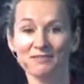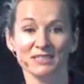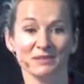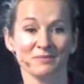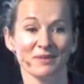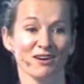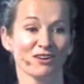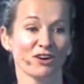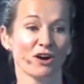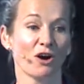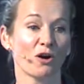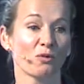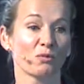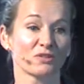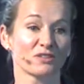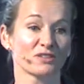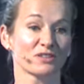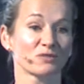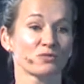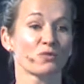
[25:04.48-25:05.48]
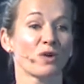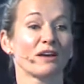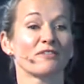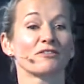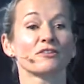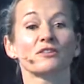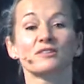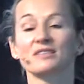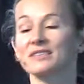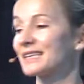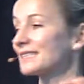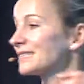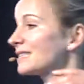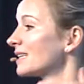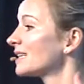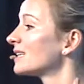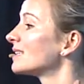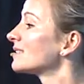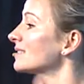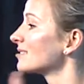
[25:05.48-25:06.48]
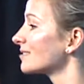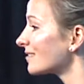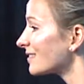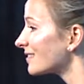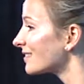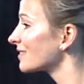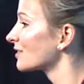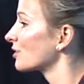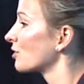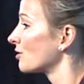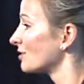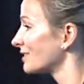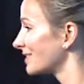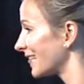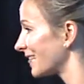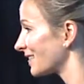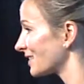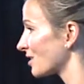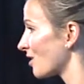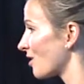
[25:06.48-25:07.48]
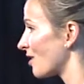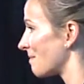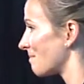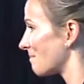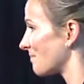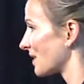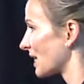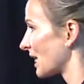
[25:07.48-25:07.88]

some alcohol with his wife because that's his contact time.